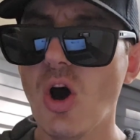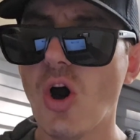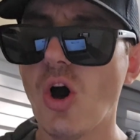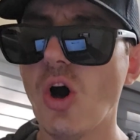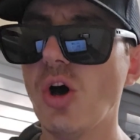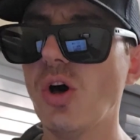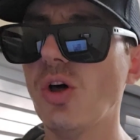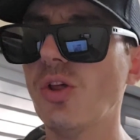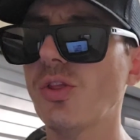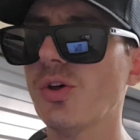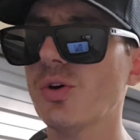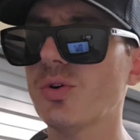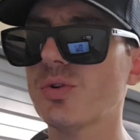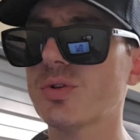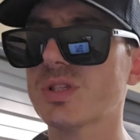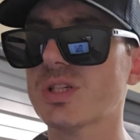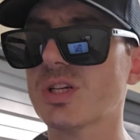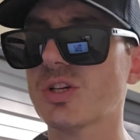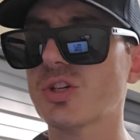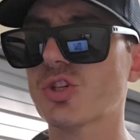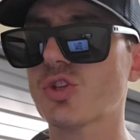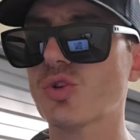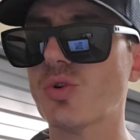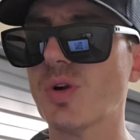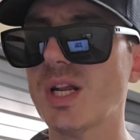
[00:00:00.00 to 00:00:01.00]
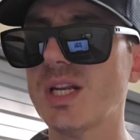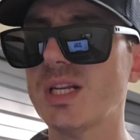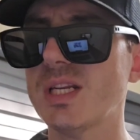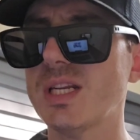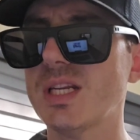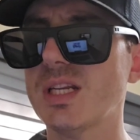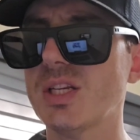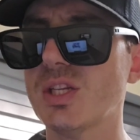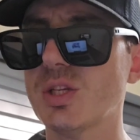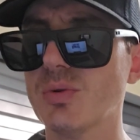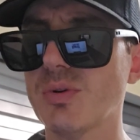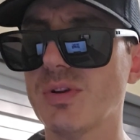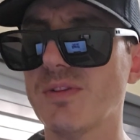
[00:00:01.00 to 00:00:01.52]
All those are
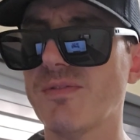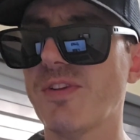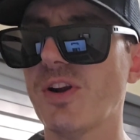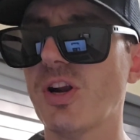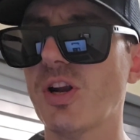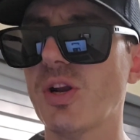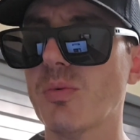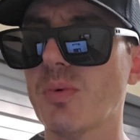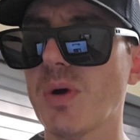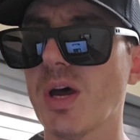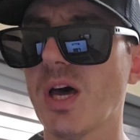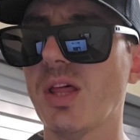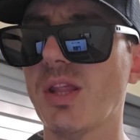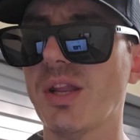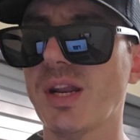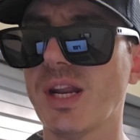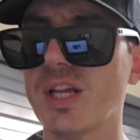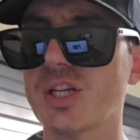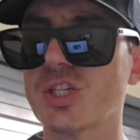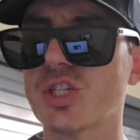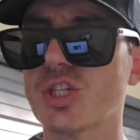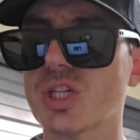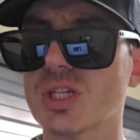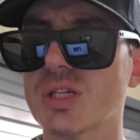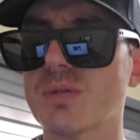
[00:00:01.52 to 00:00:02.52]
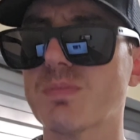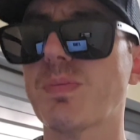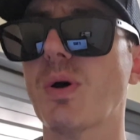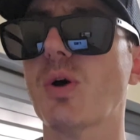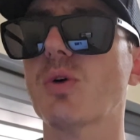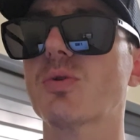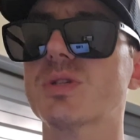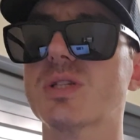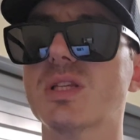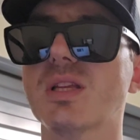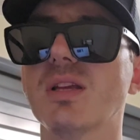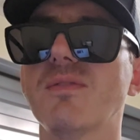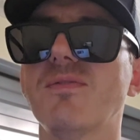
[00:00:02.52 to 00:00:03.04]
trending, doing very well, and I just
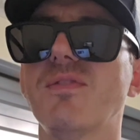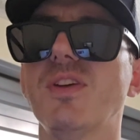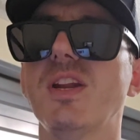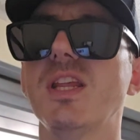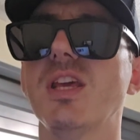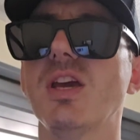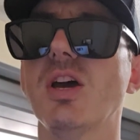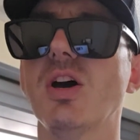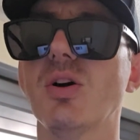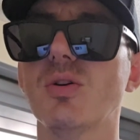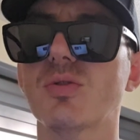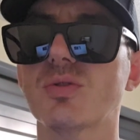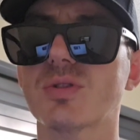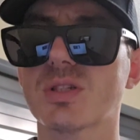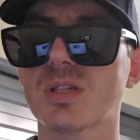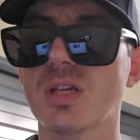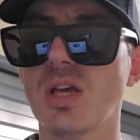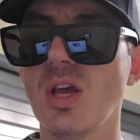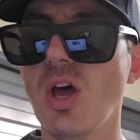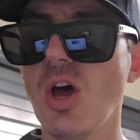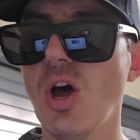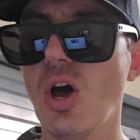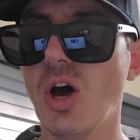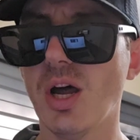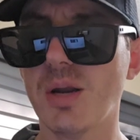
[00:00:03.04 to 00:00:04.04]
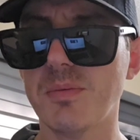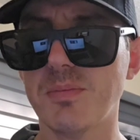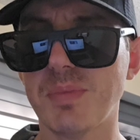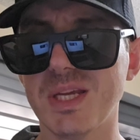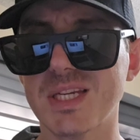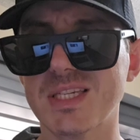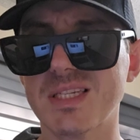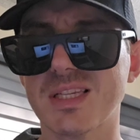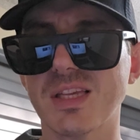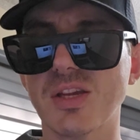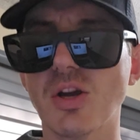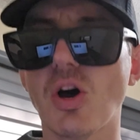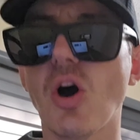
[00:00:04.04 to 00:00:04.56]
posted videos on
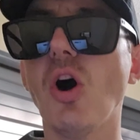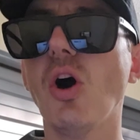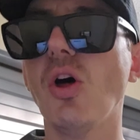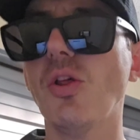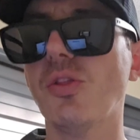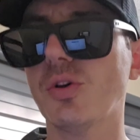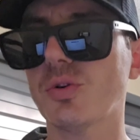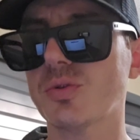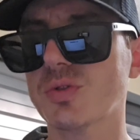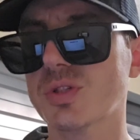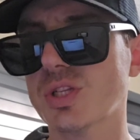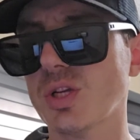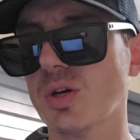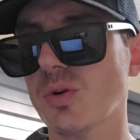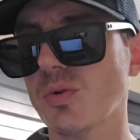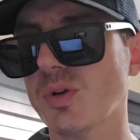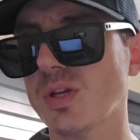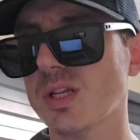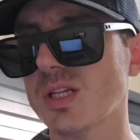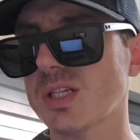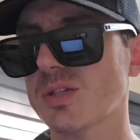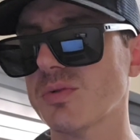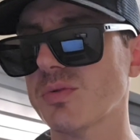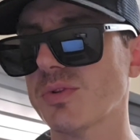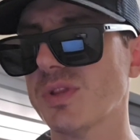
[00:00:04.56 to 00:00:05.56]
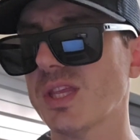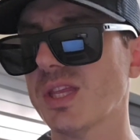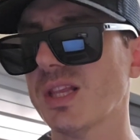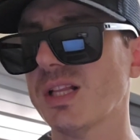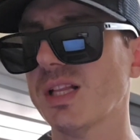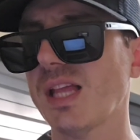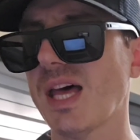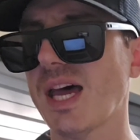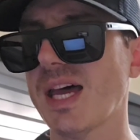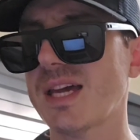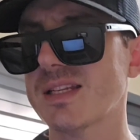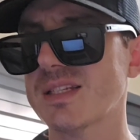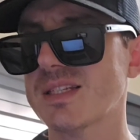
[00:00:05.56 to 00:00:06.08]
basically all those tokens within the
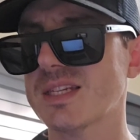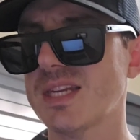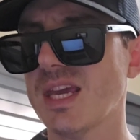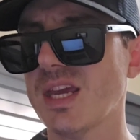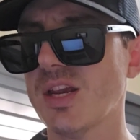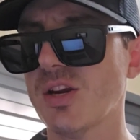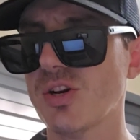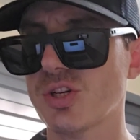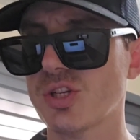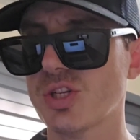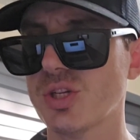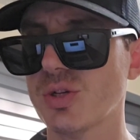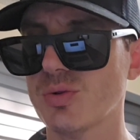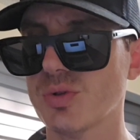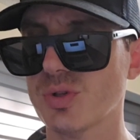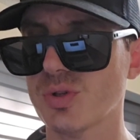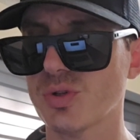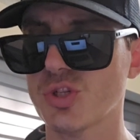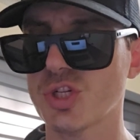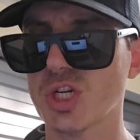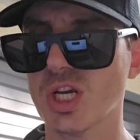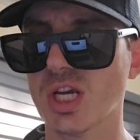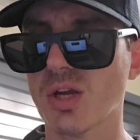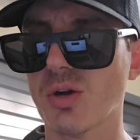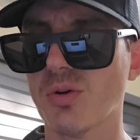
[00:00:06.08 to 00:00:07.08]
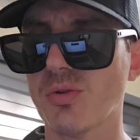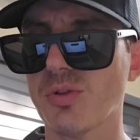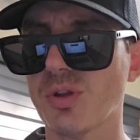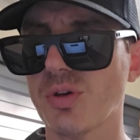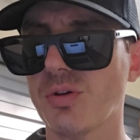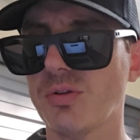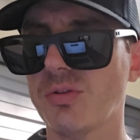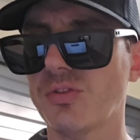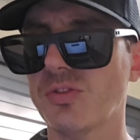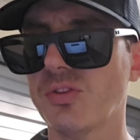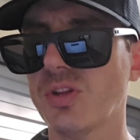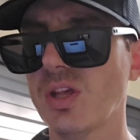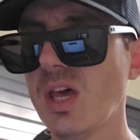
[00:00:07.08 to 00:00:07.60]
last day or two. So check out
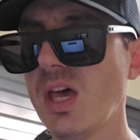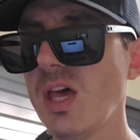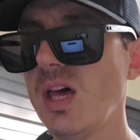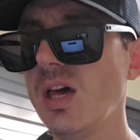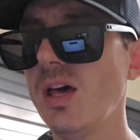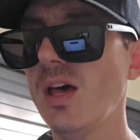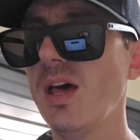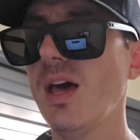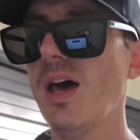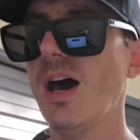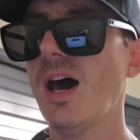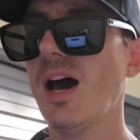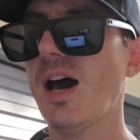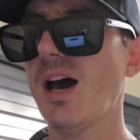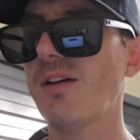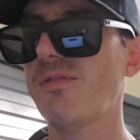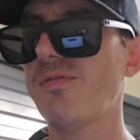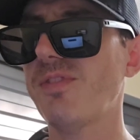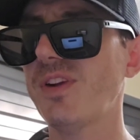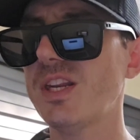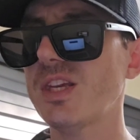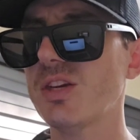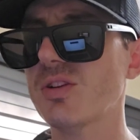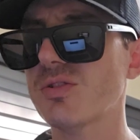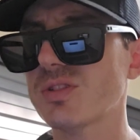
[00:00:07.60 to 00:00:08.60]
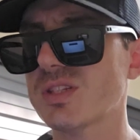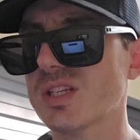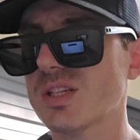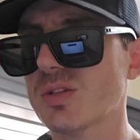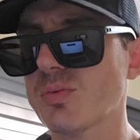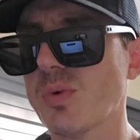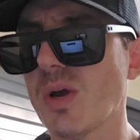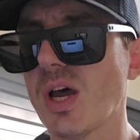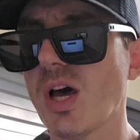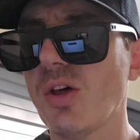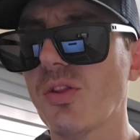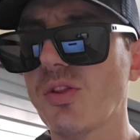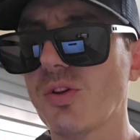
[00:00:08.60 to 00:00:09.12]
those uh, videos as
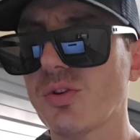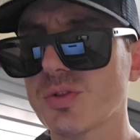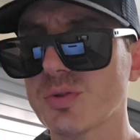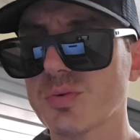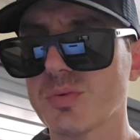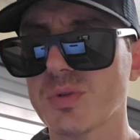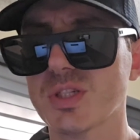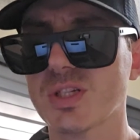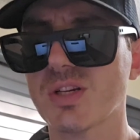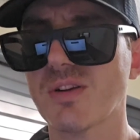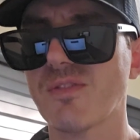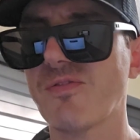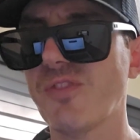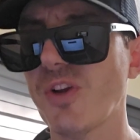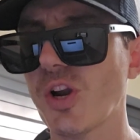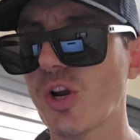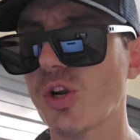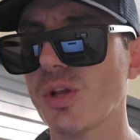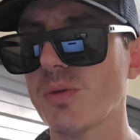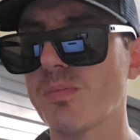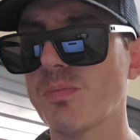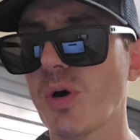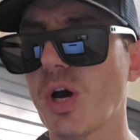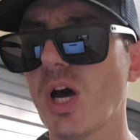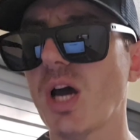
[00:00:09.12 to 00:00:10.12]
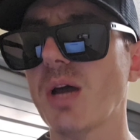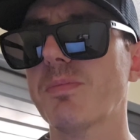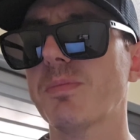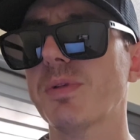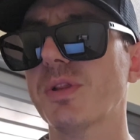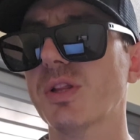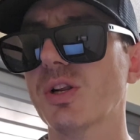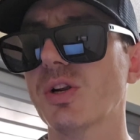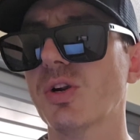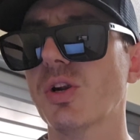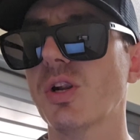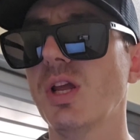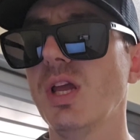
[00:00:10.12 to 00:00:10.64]
well. Those ones are very
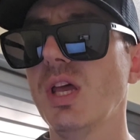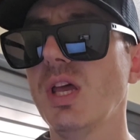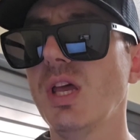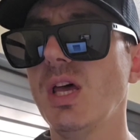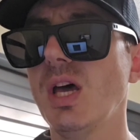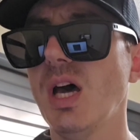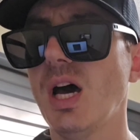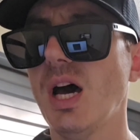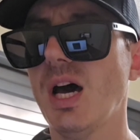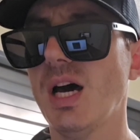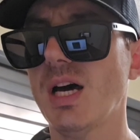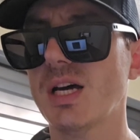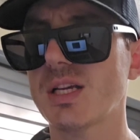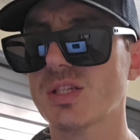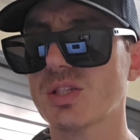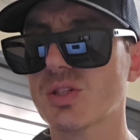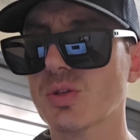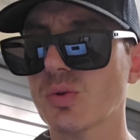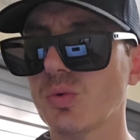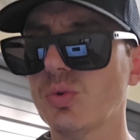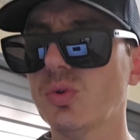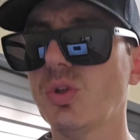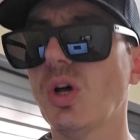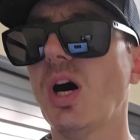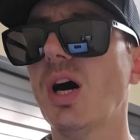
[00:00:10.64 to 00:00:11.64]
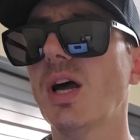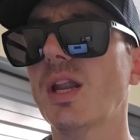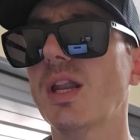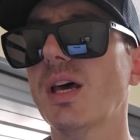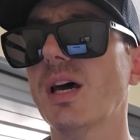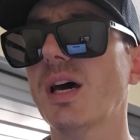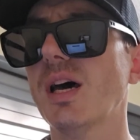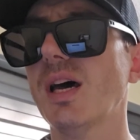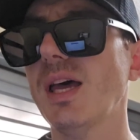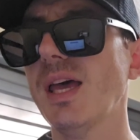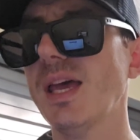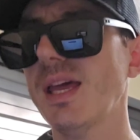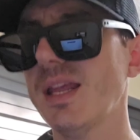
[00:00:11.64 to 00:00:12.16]
popular. Uh,
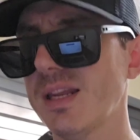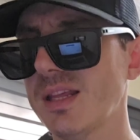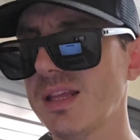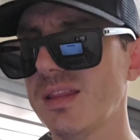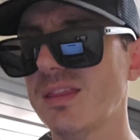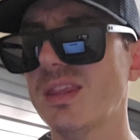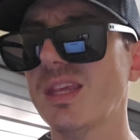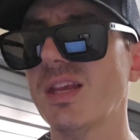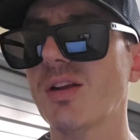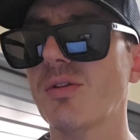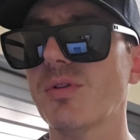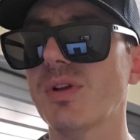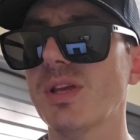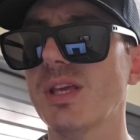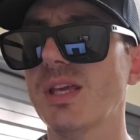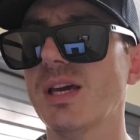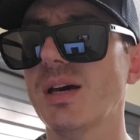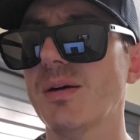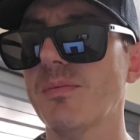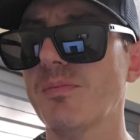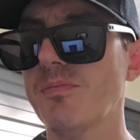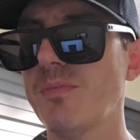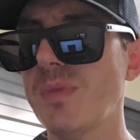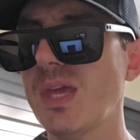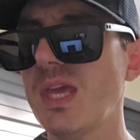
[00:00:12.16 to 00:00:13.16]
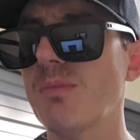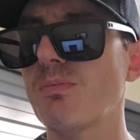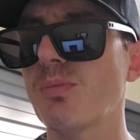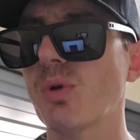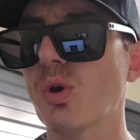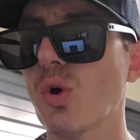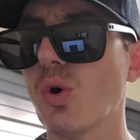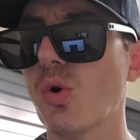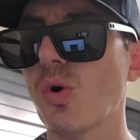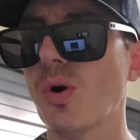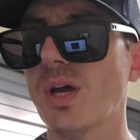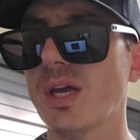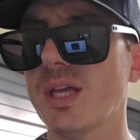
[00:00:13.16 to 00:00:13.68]
Solana and Ethereum meme
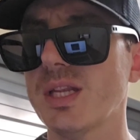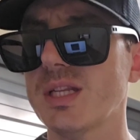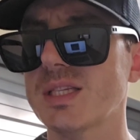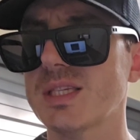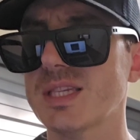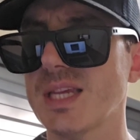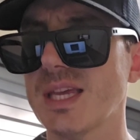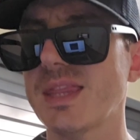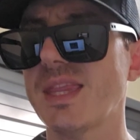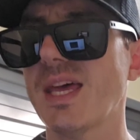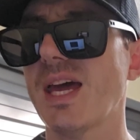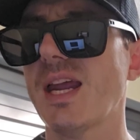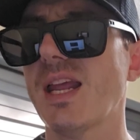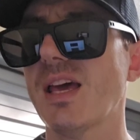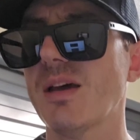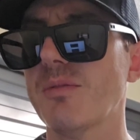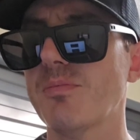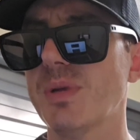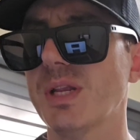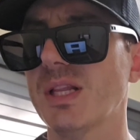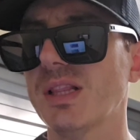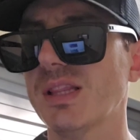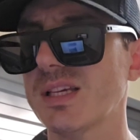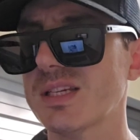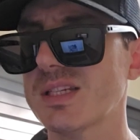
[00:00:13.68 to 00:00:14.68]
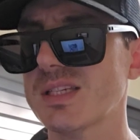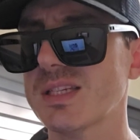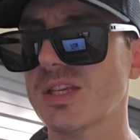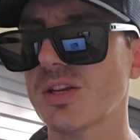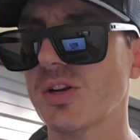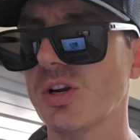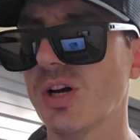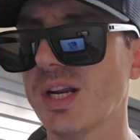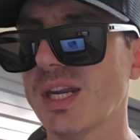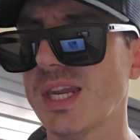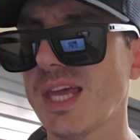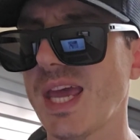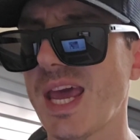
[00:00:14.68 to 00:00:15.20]
coins that have been listed
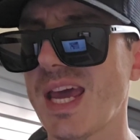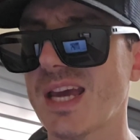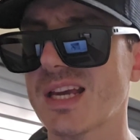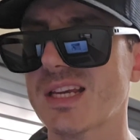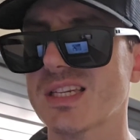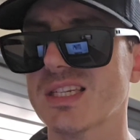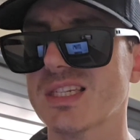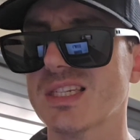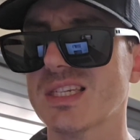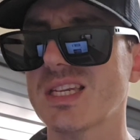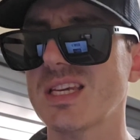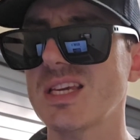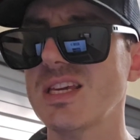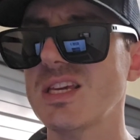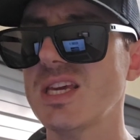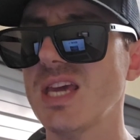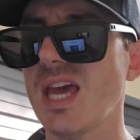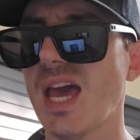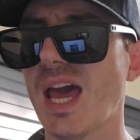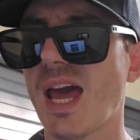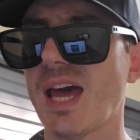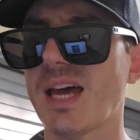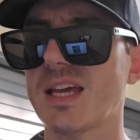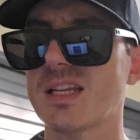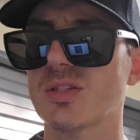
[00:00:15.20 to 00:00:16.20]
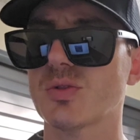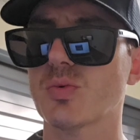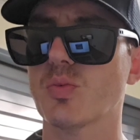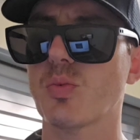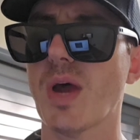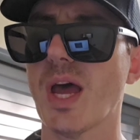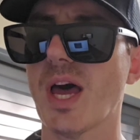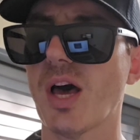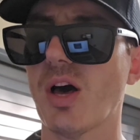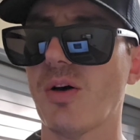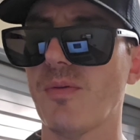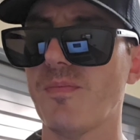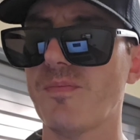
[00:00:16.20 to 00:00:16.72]
on XT as
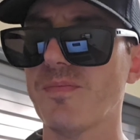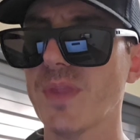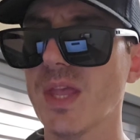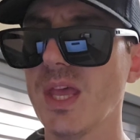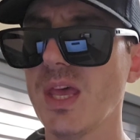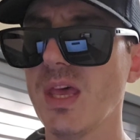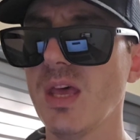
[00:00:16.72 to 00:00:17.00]
well.